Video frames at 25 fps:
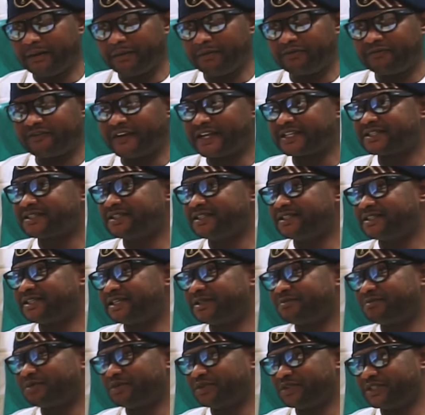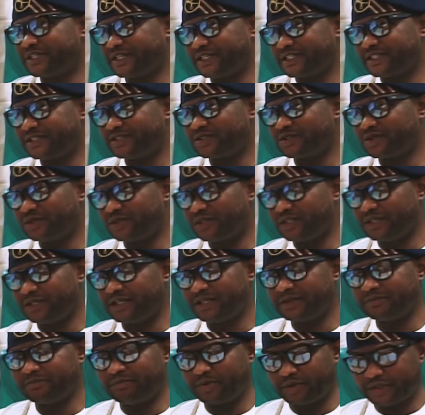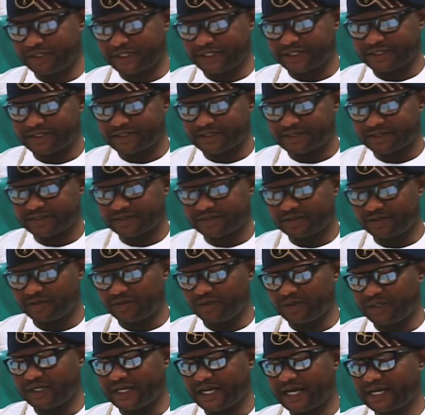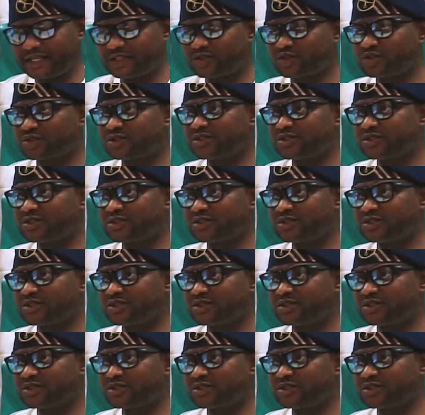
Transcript: facilitate projects into the budget, we had